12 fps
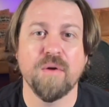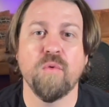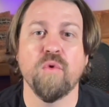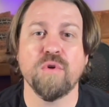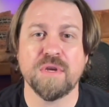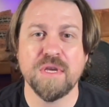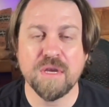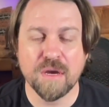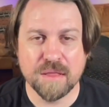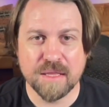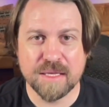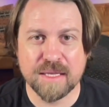Working
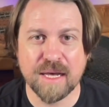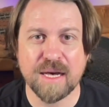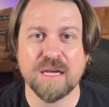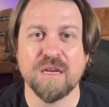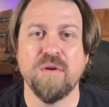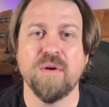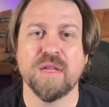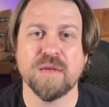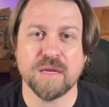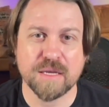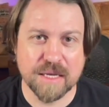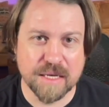on legato
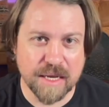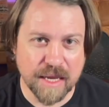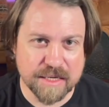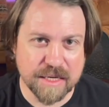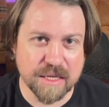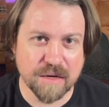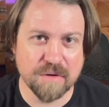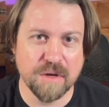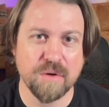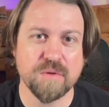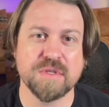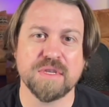and connecting our
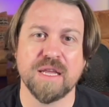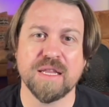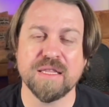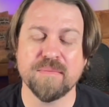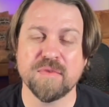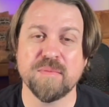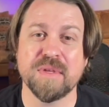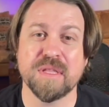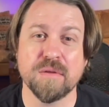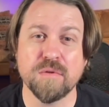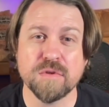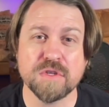notes, getting them to be a
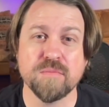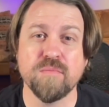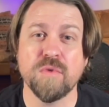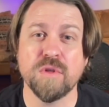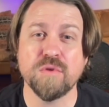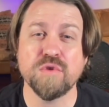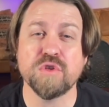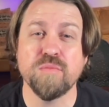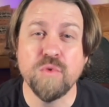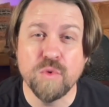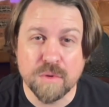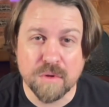little
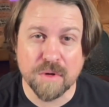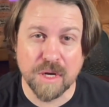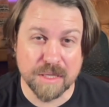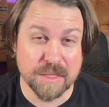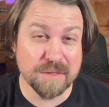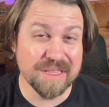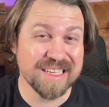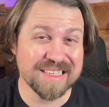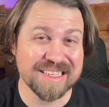smoother, a little less